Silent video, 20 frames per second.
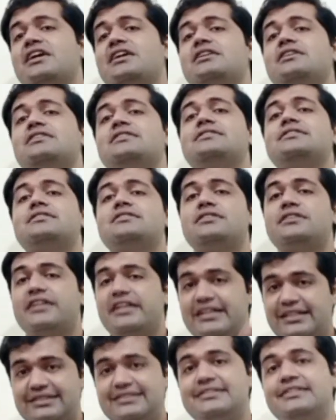understood
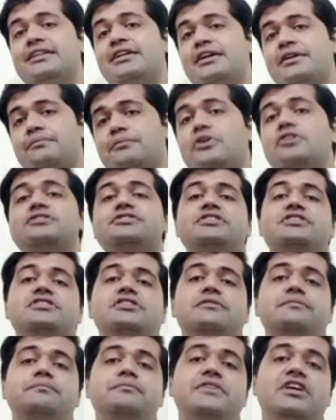in its
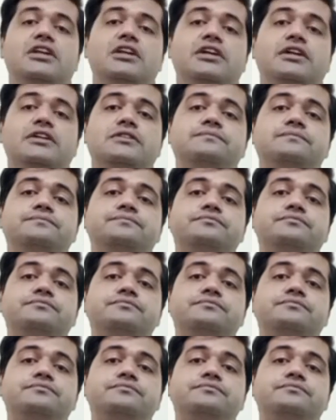positive meaning.